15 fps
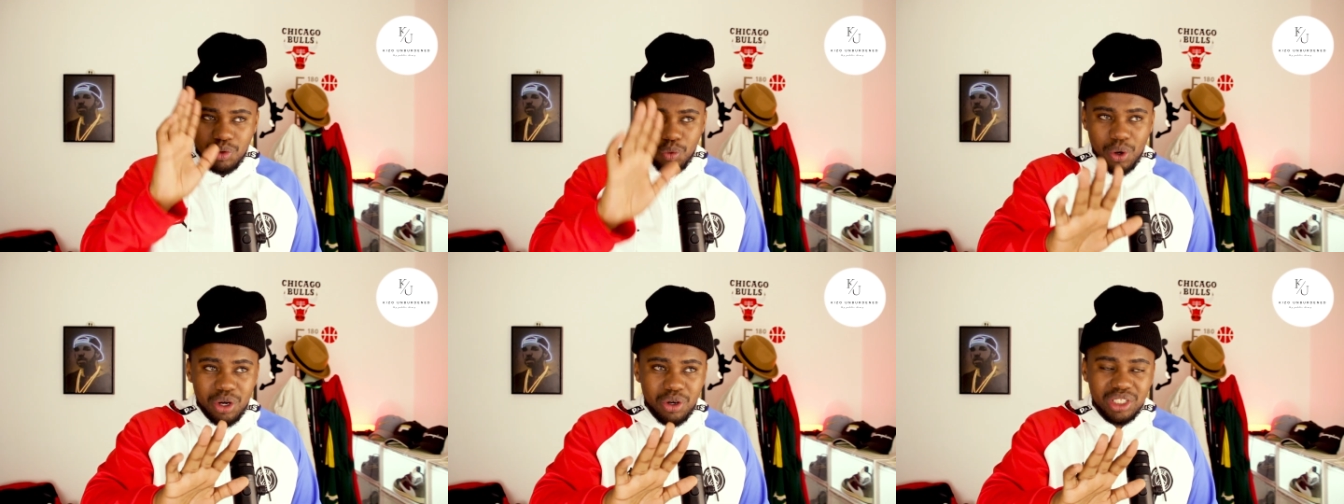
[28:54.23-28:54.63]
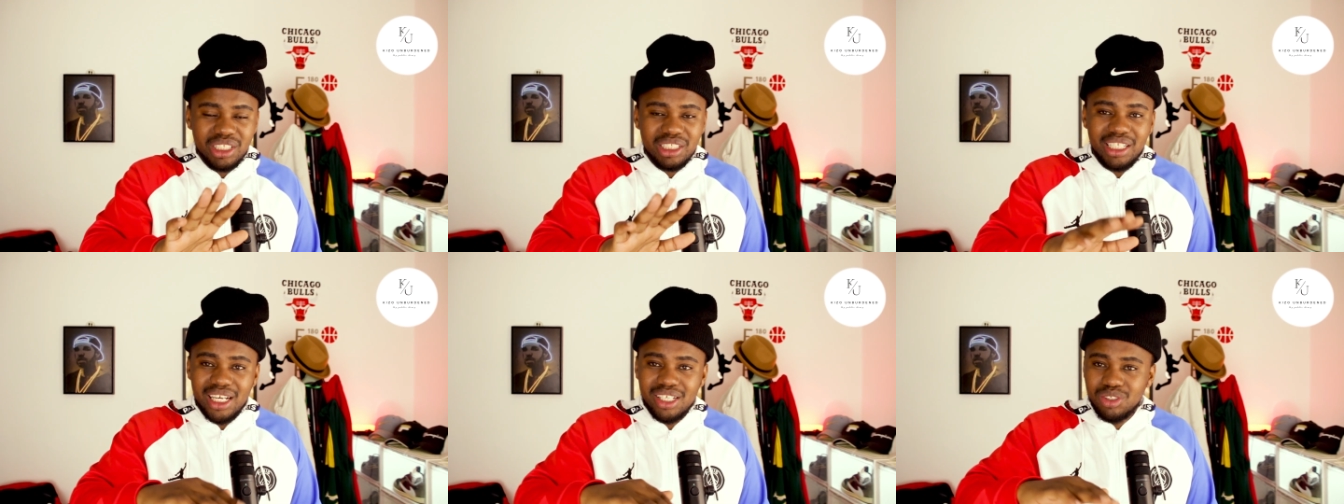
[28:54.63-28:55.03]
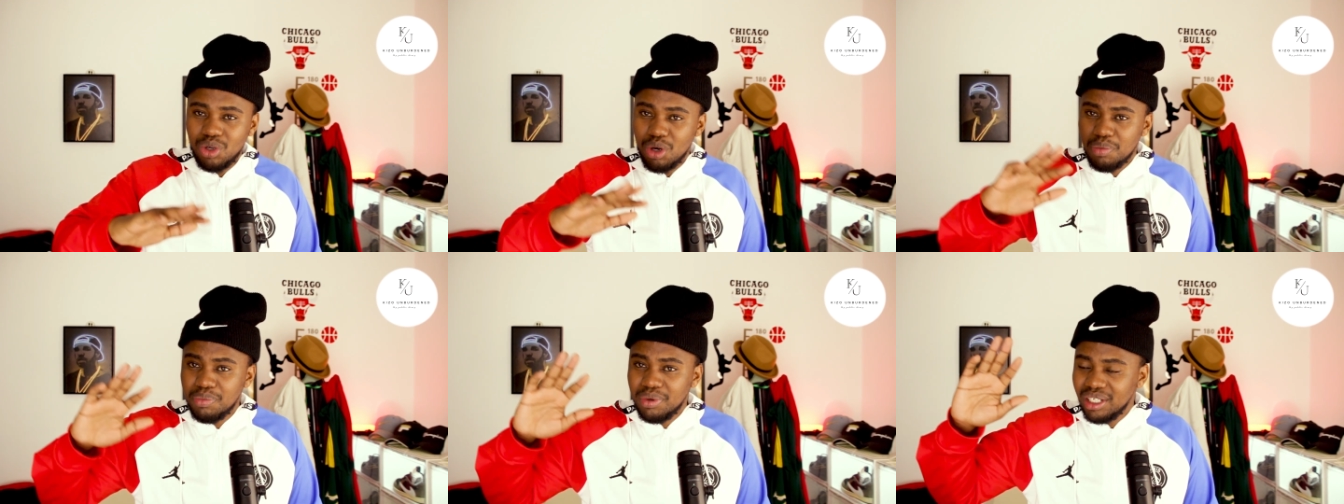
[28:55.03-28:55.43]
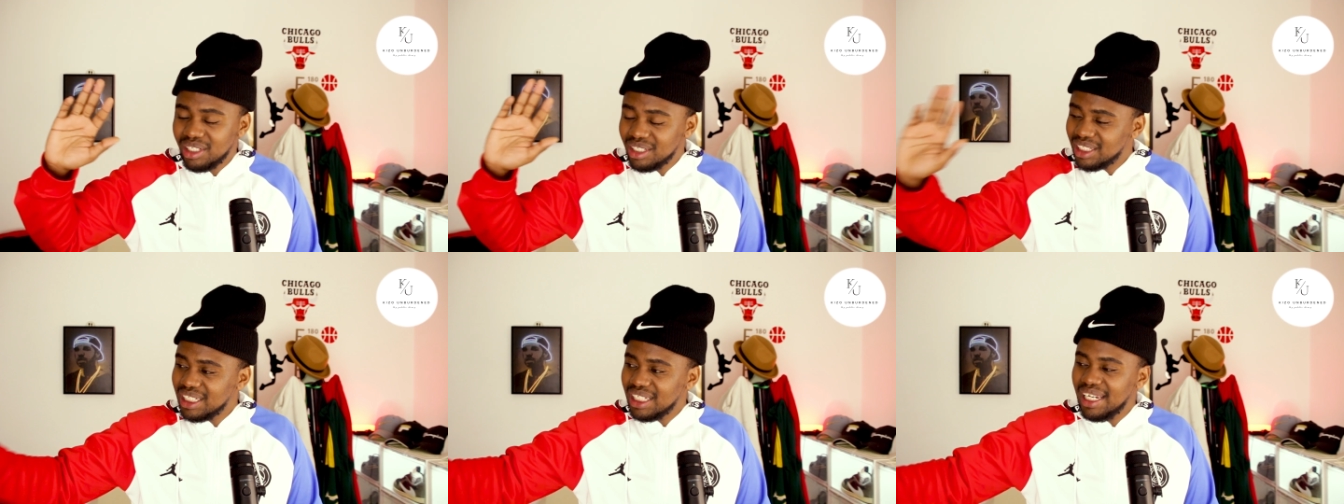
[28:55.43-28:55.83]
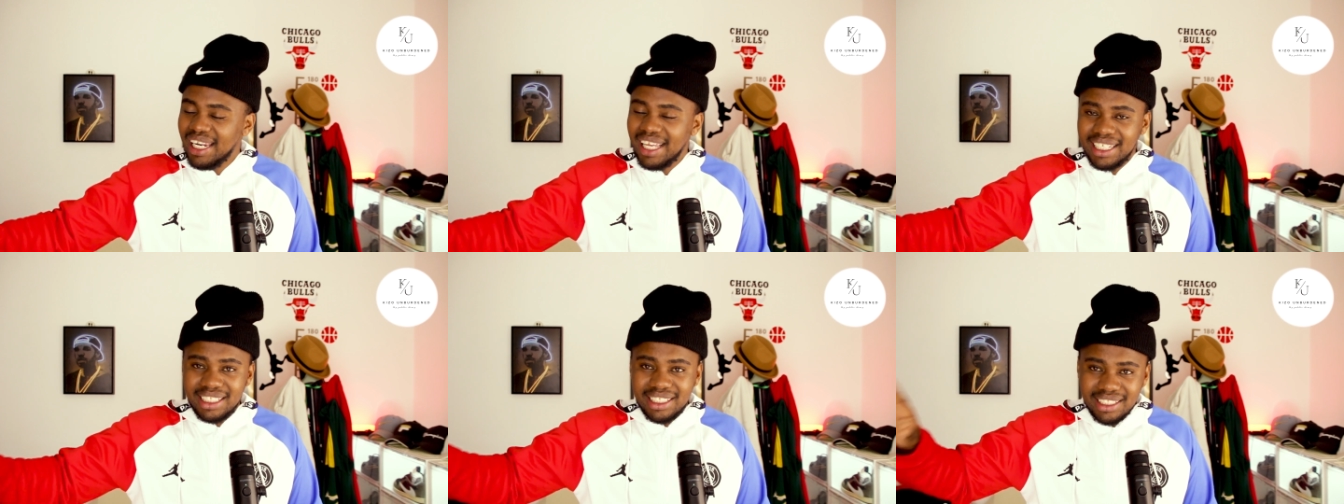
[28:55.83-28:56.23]
Work on the desktop.
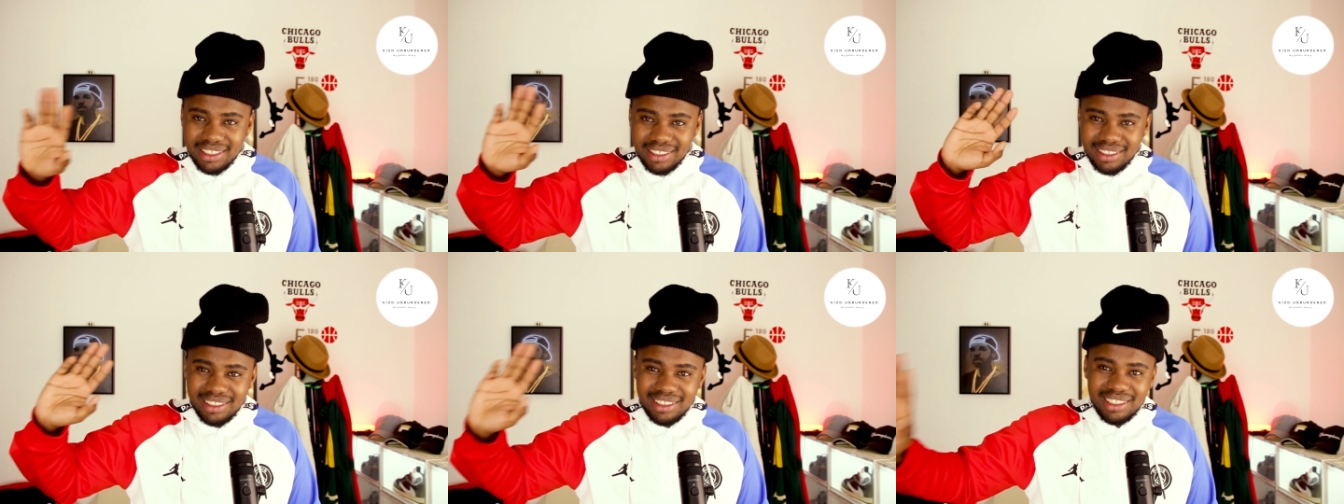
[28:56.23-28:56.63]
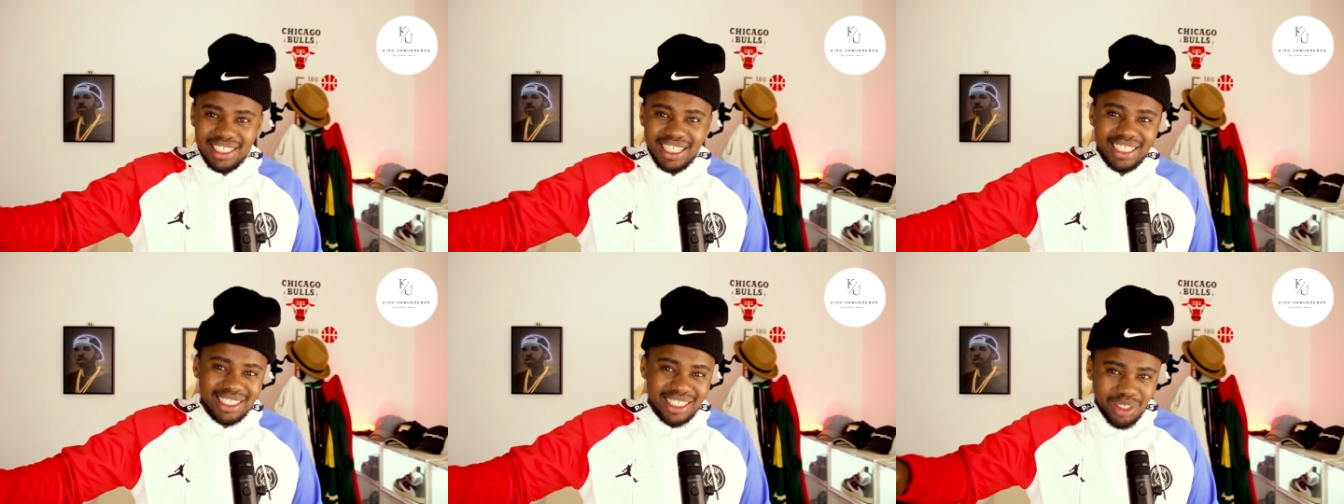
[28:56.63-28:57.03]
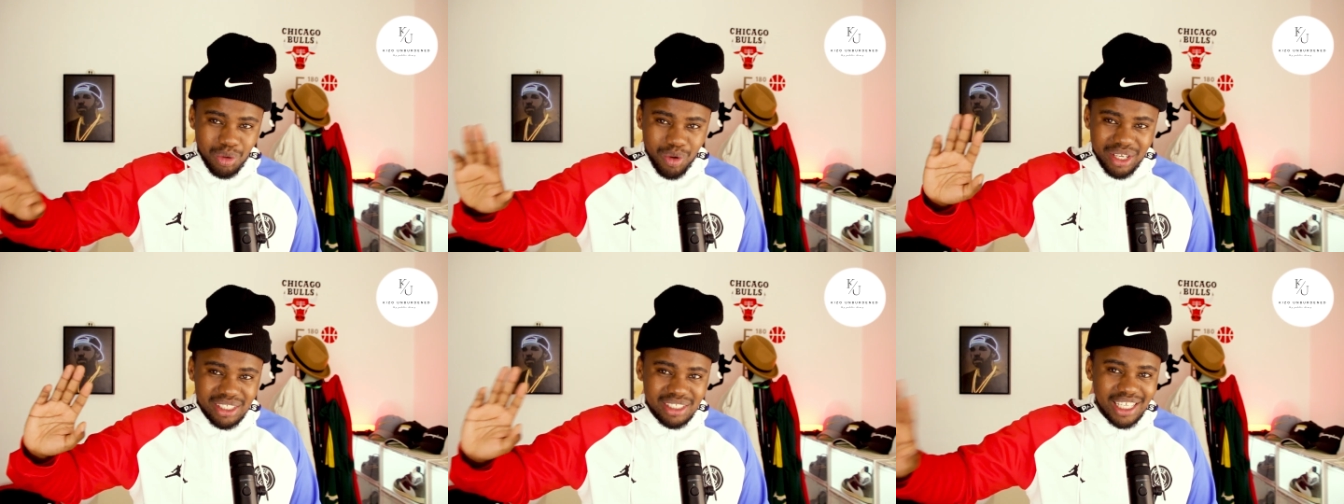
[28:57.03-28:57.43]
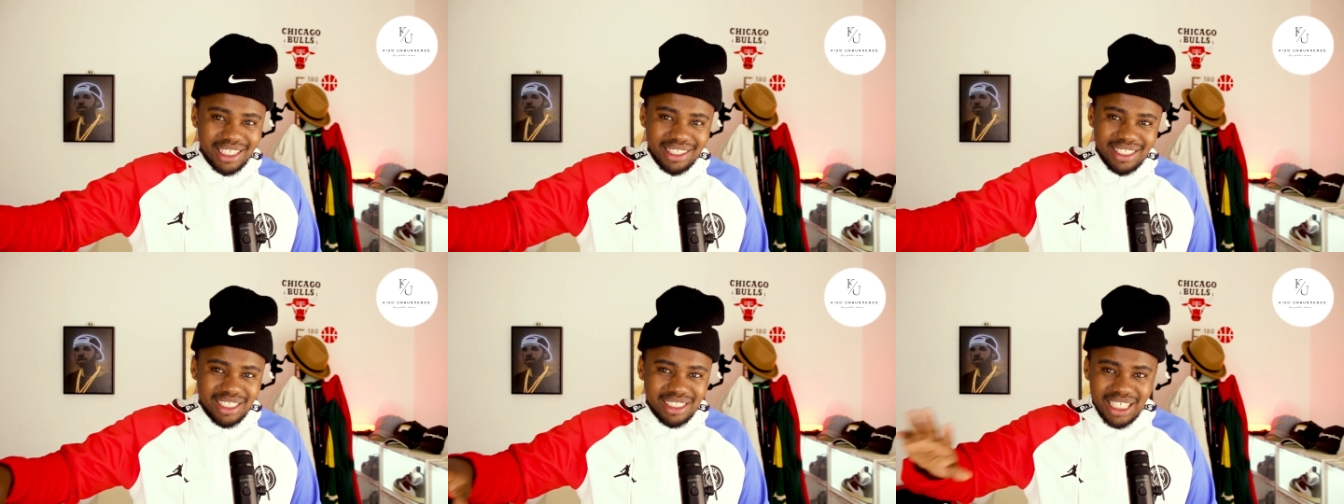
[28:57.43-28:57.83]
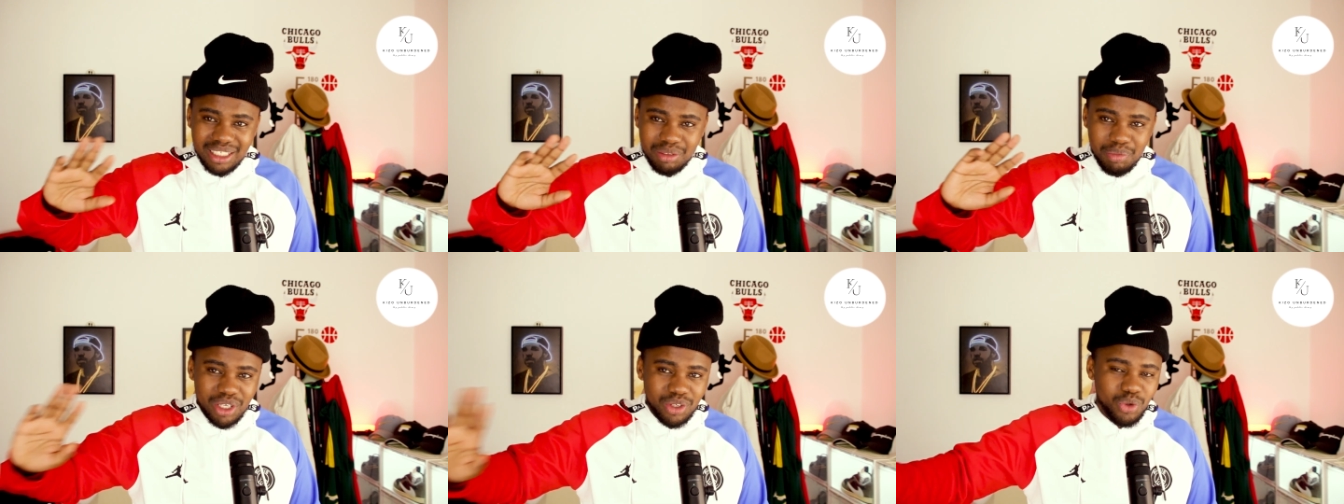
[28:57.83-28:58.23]
Let the noise, that thing
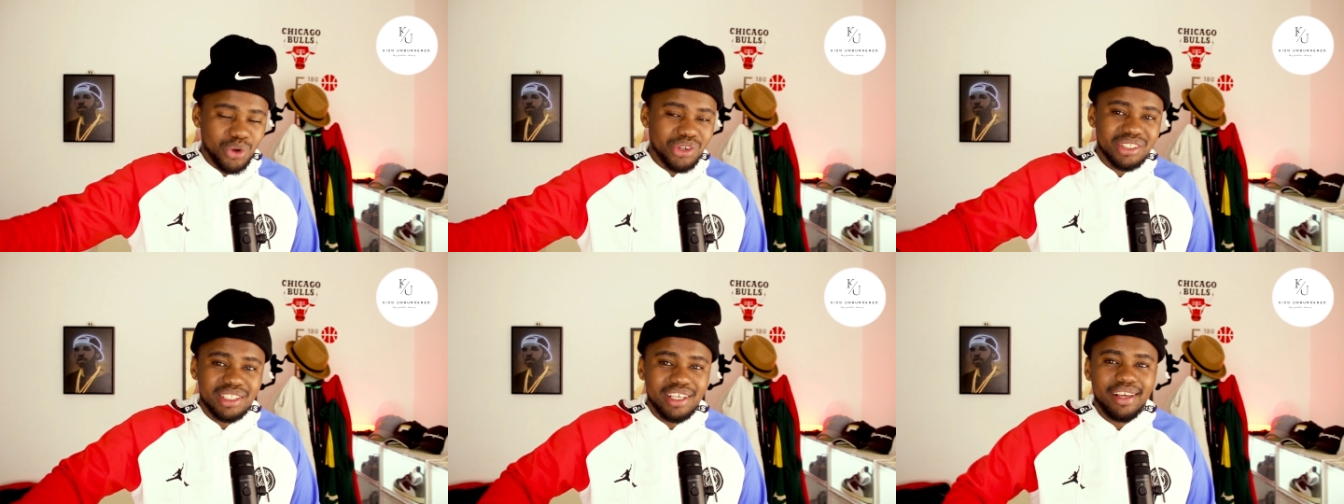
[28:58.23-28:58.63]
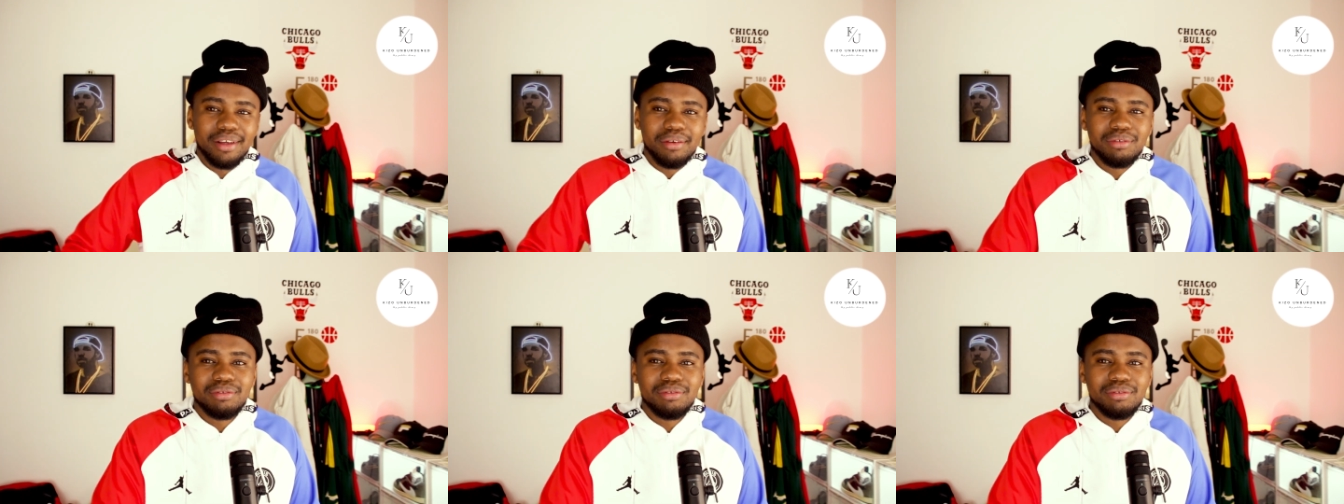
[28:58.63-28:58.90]
just make noise there.